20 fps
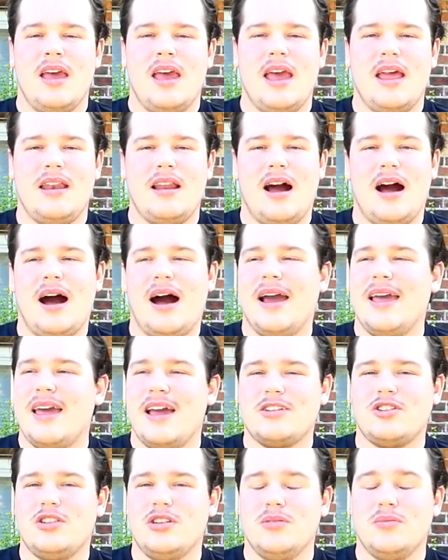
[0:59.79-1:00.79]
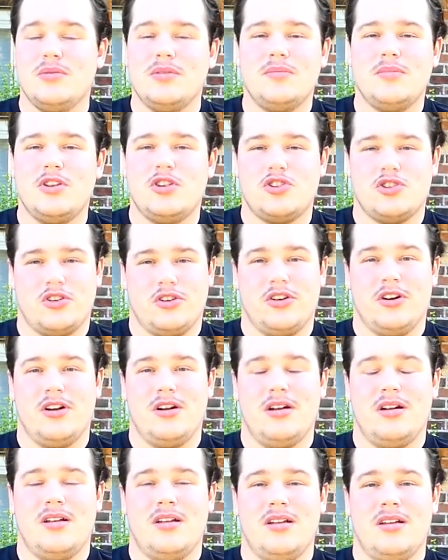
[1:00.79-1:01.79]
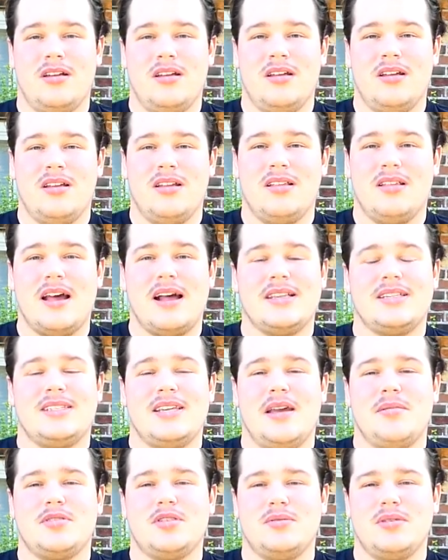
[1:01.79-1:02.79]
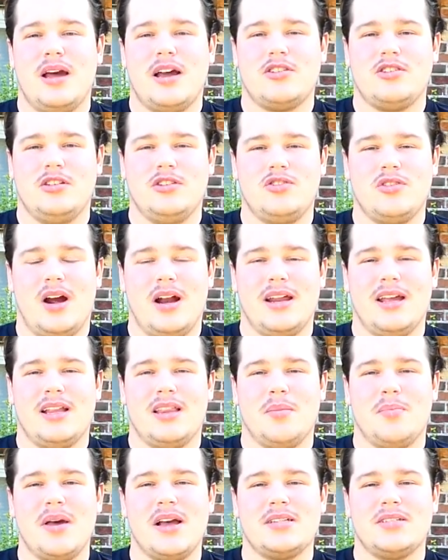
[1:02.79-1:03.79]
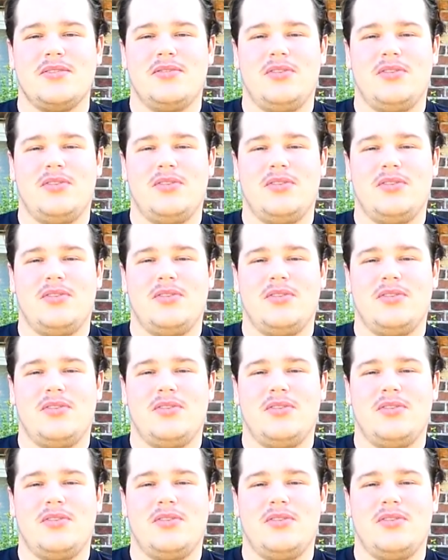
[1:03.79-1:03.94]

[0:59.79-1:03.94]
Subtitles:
and I actually would be sure that Samson would actually try to get the best of